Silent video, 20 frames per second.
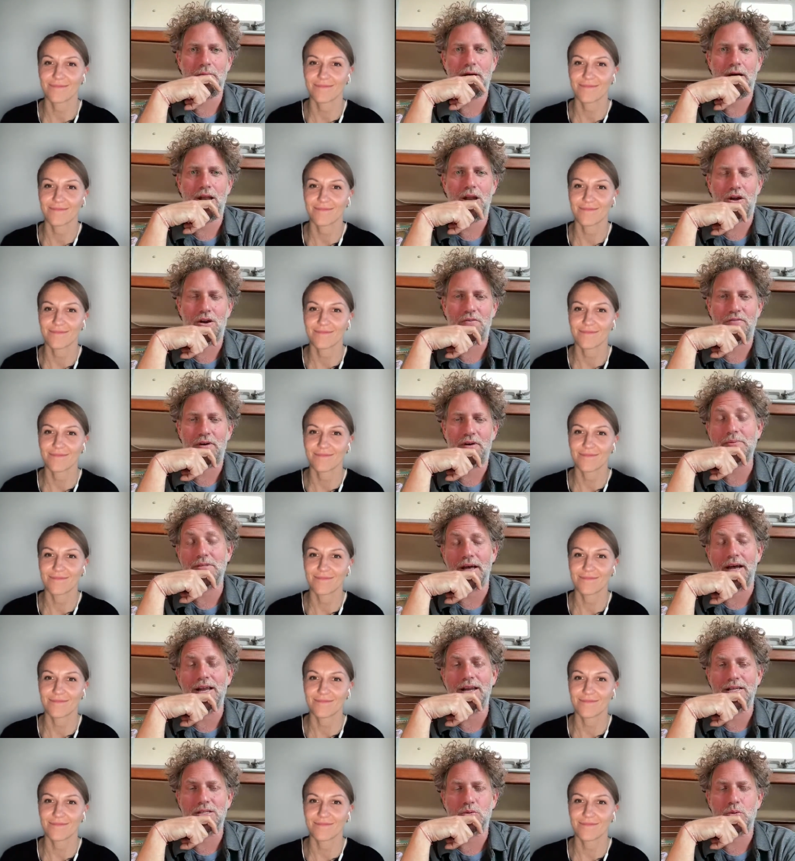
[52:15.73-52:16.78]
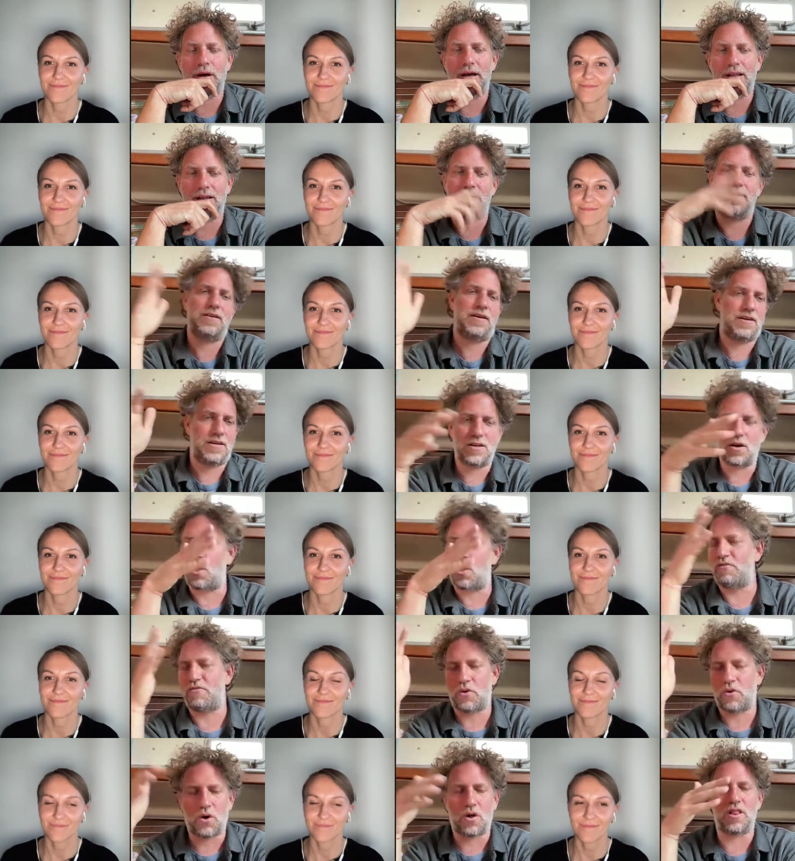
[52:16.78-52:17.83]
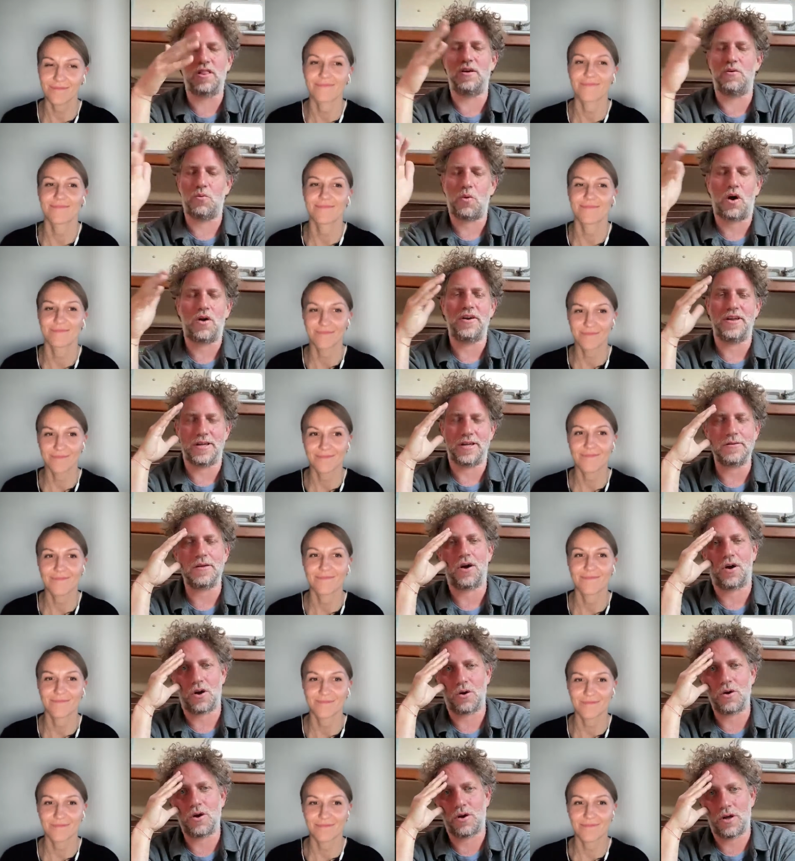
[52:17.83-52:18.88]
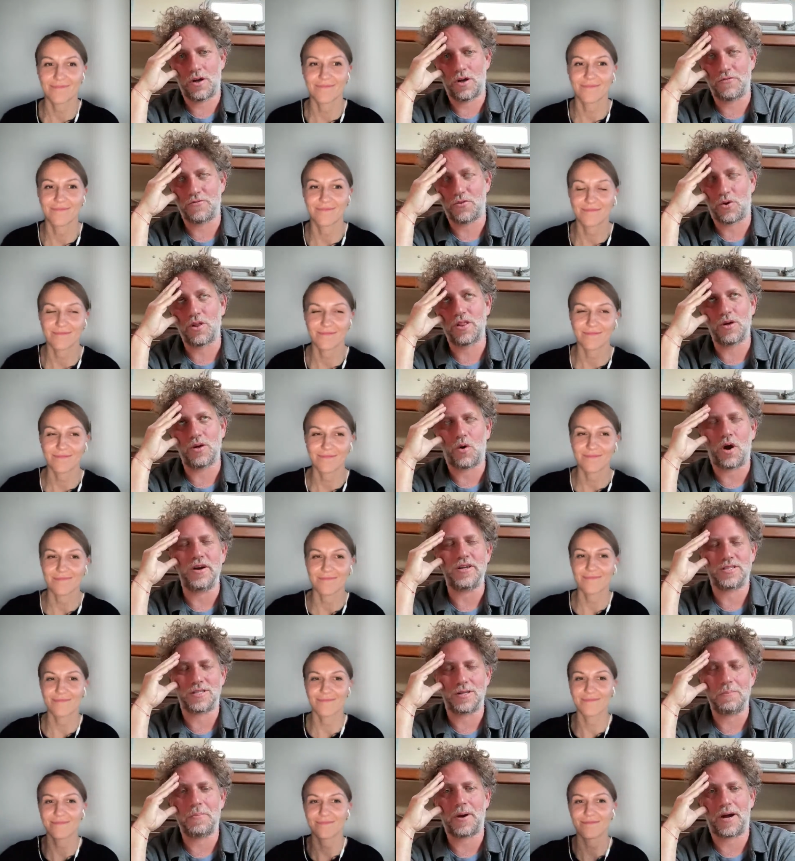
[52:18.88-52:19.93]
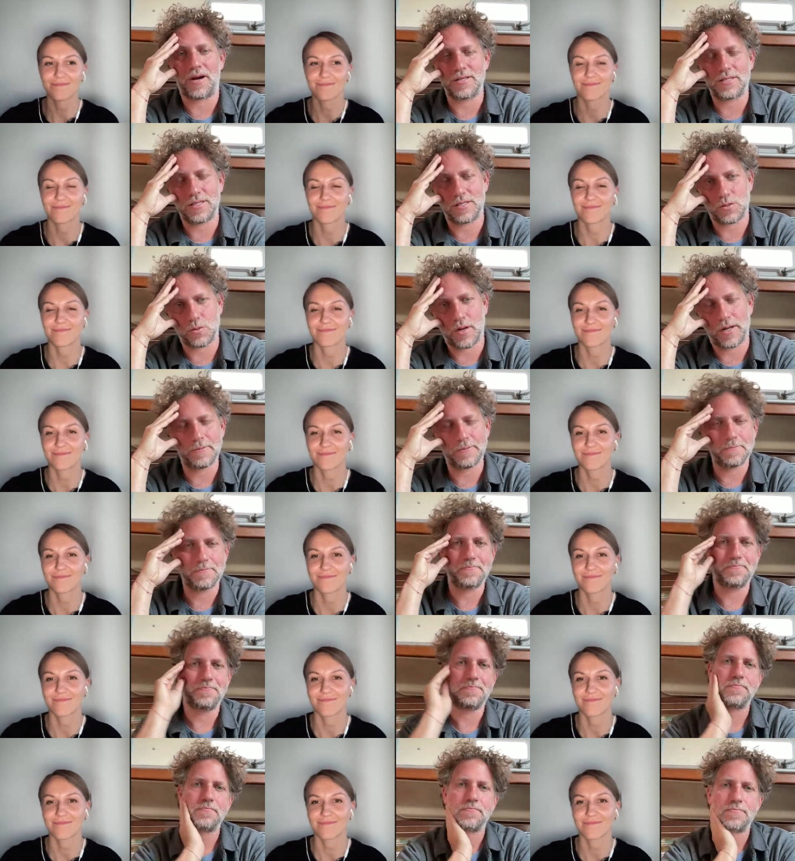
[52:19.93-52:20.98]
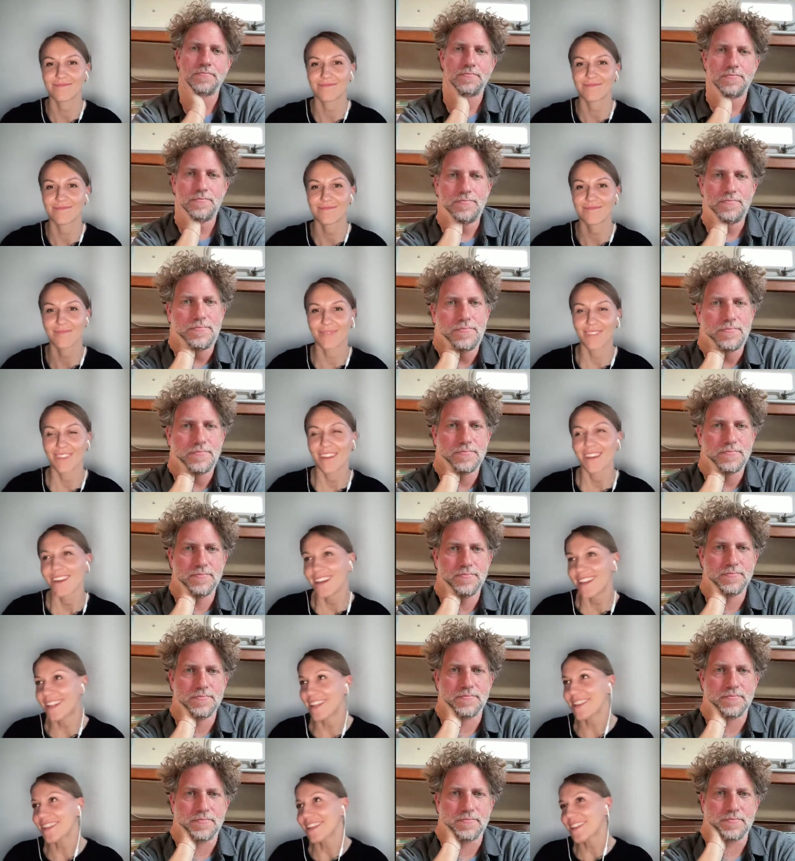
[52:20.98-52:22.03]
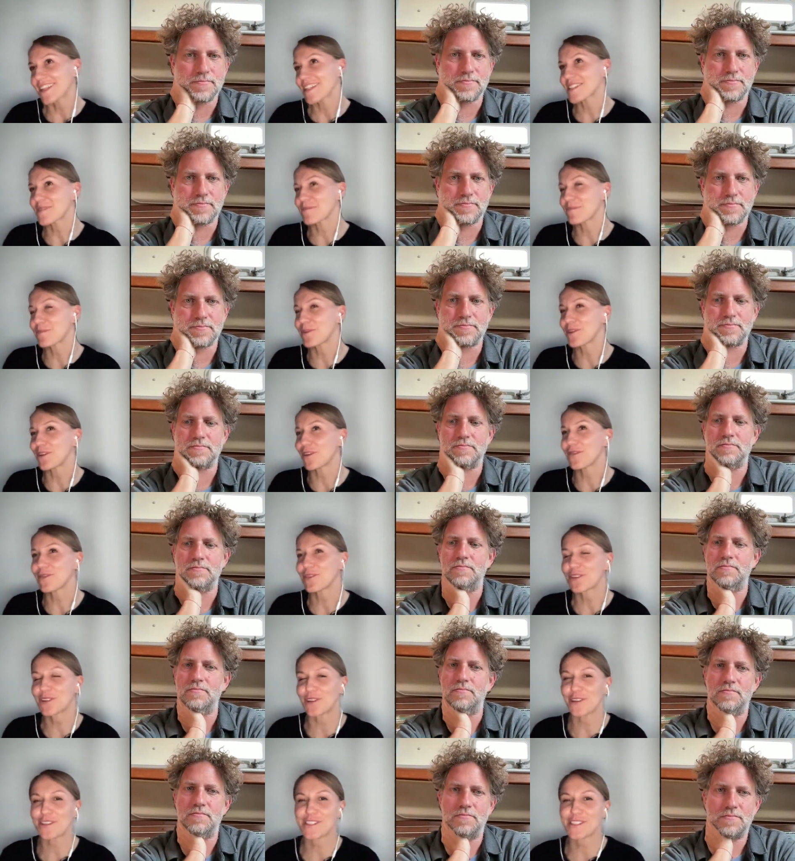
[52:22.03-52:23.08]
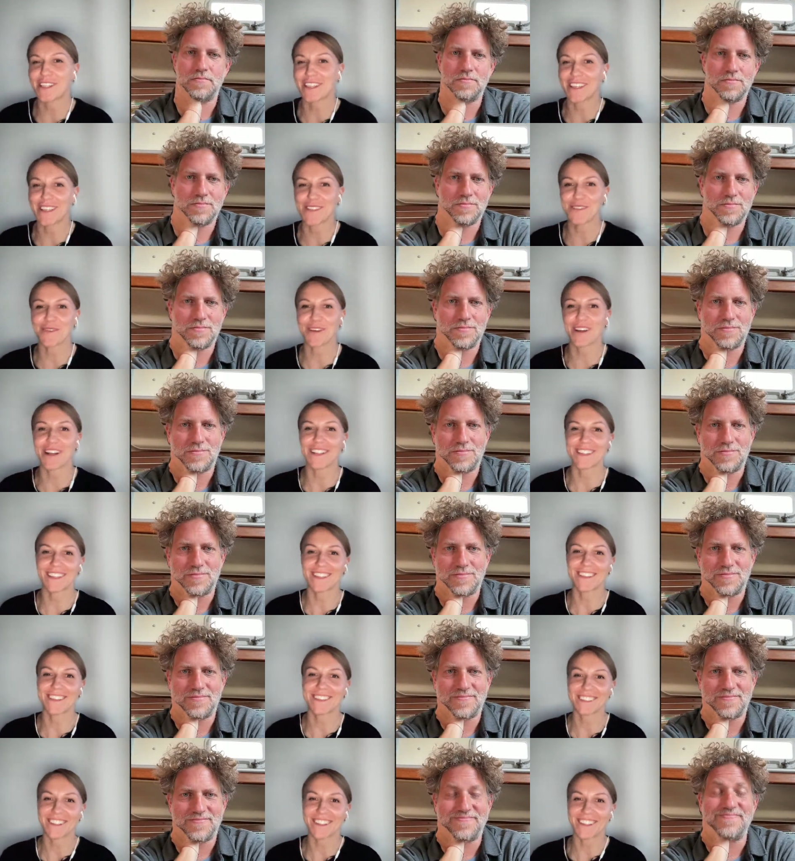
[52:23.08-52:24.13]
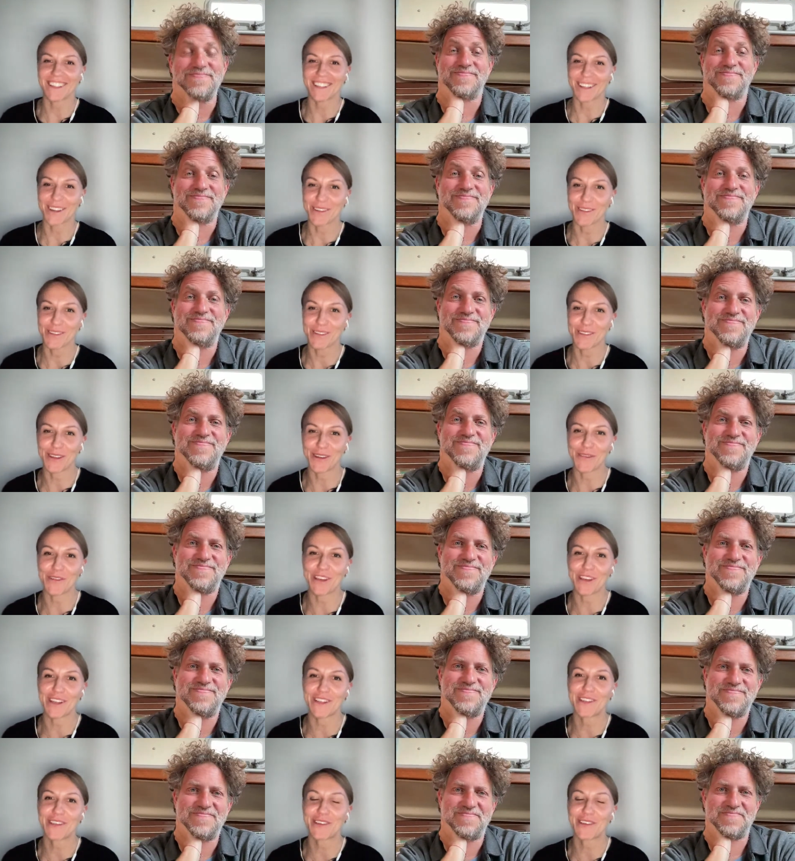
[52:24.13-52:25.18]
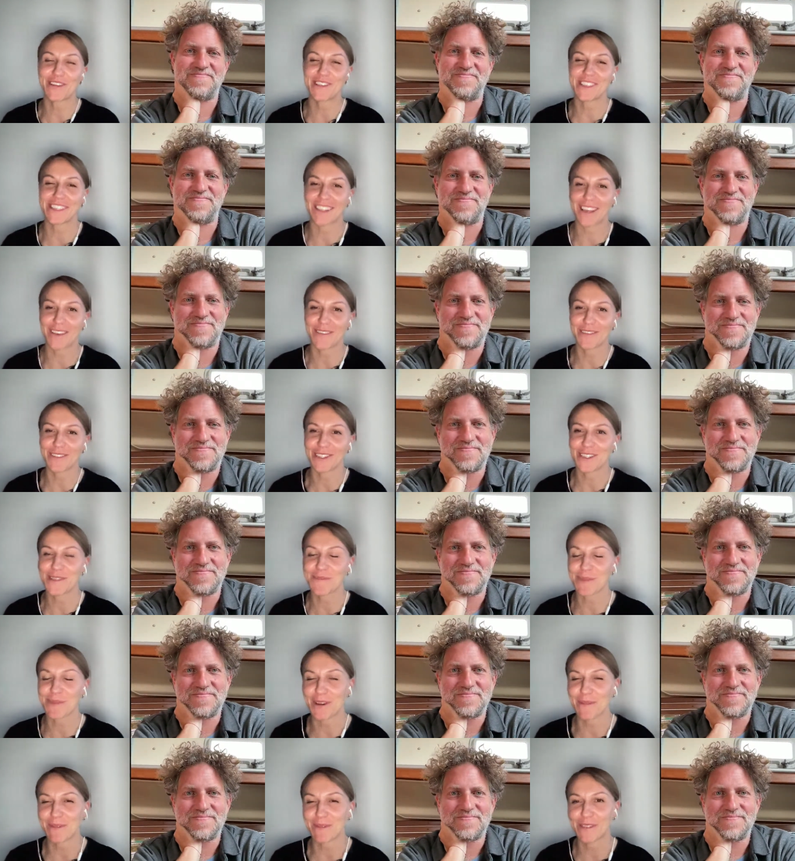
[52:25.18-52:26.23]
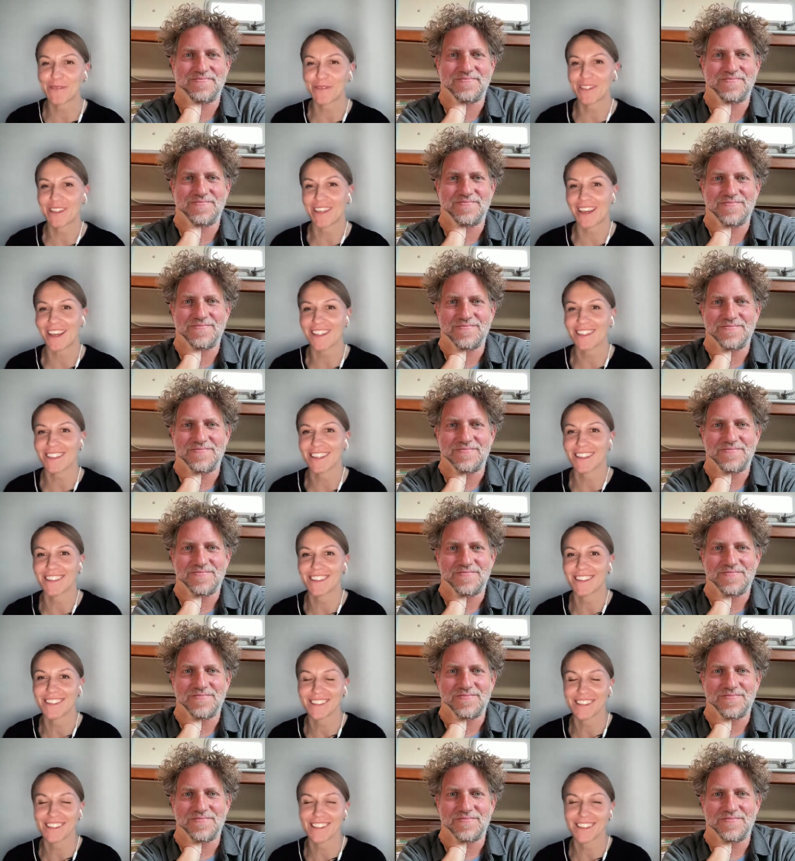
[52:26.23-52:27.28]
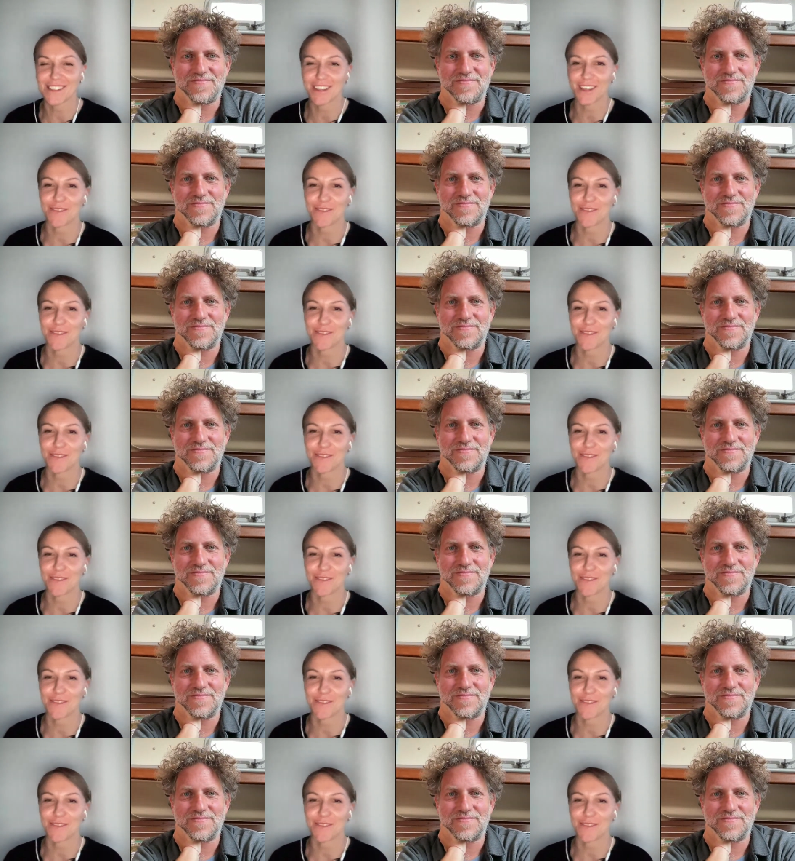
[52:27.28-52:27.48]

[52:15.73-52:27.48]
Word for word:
Speaker 1: a lot of upside as well of all the worrying or, of all the worrisome parts as well
Speaker 2: and i think that's the beauty of curiosity as well that uh, you know we are curious enough to experiment with that and uh, check